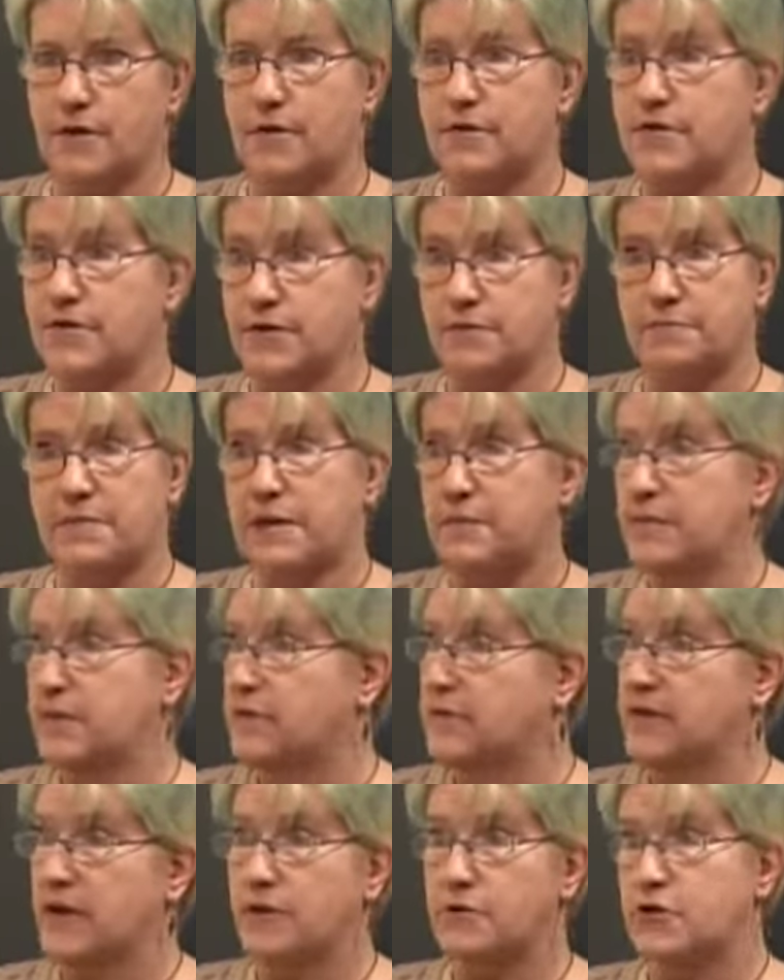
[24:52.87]
so that maybe your
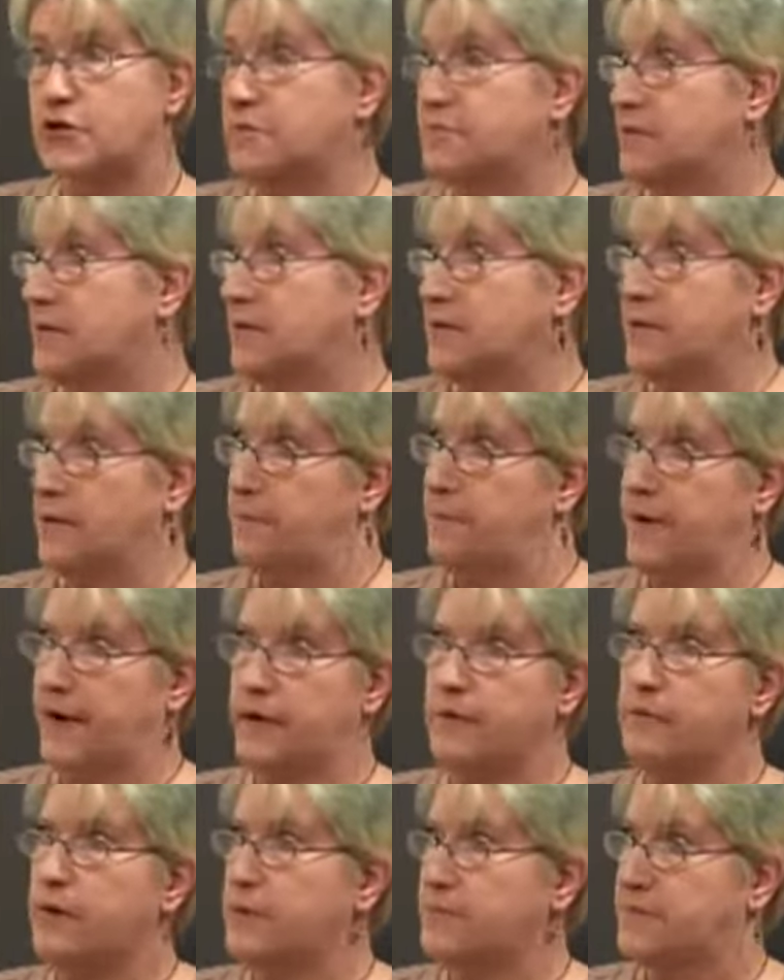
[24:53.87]
township doesn't get
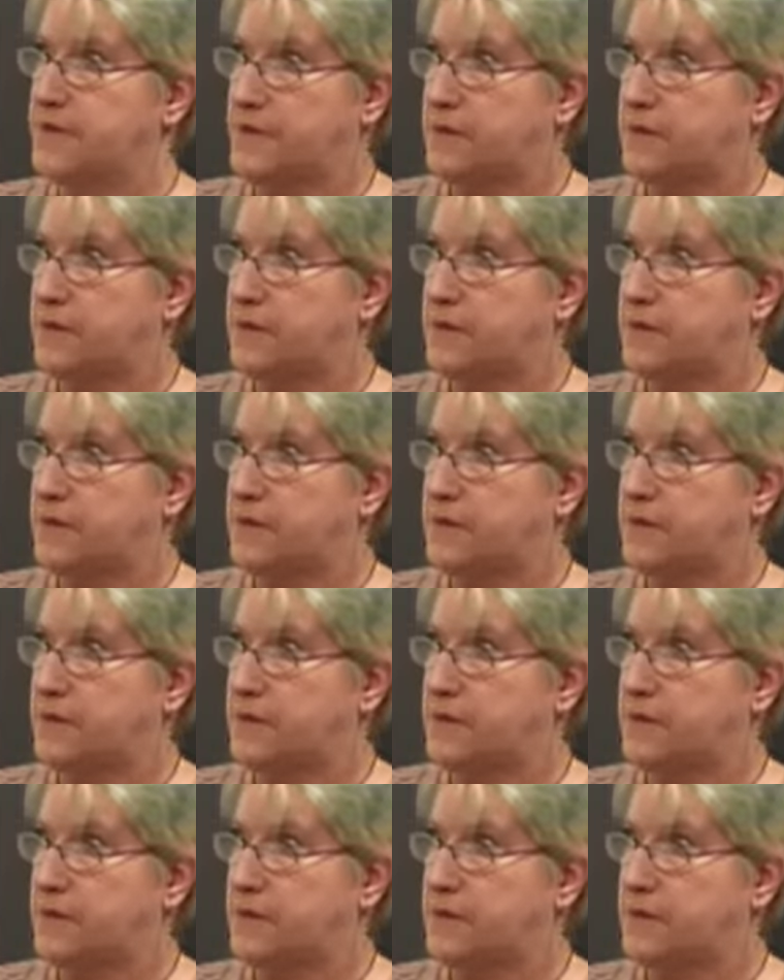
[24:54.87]
bankrupted,